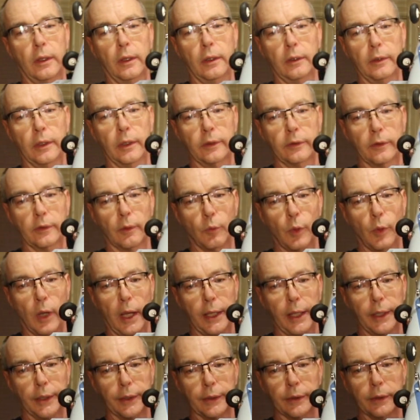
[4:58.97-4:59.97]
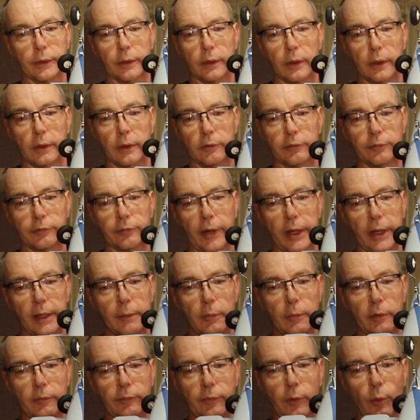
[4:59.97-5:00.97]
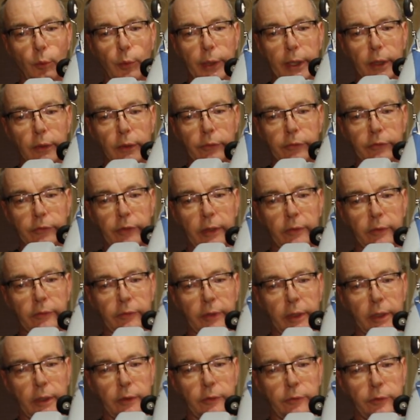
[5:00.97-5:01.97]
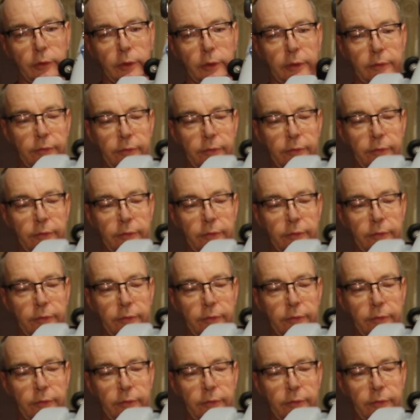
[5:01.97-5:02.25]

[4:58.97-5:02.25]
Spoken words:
that the wire frame of the wheel sits in, as you can